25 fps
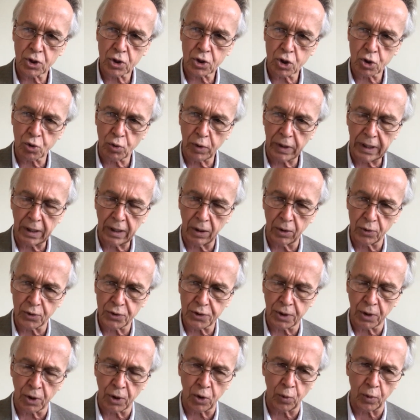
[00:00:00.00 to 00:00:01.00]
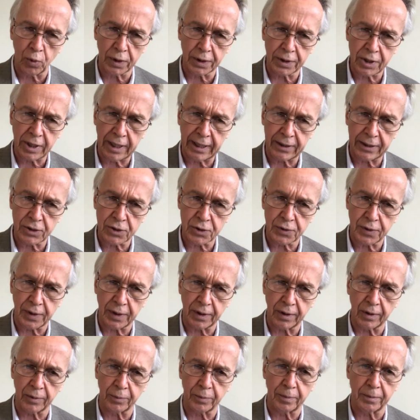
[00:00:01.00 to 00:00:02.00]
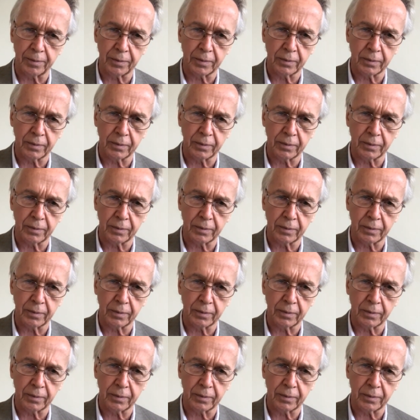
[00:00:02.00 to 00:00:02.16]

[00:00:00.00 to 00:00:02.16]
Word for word: trios and quartets that are